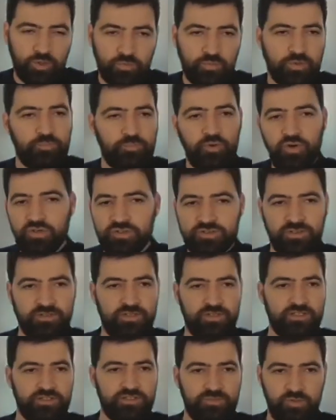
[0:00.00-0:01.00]
reports and
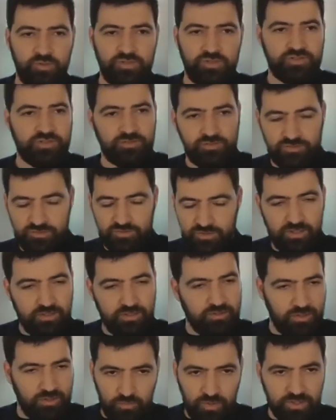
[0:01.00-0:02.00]
dashboards
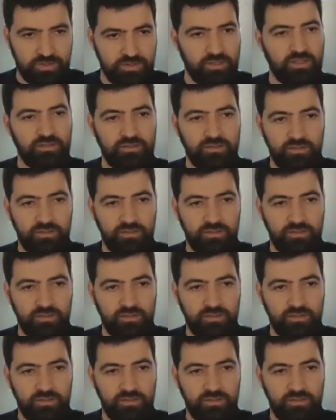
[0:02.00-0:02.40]
and whatnot.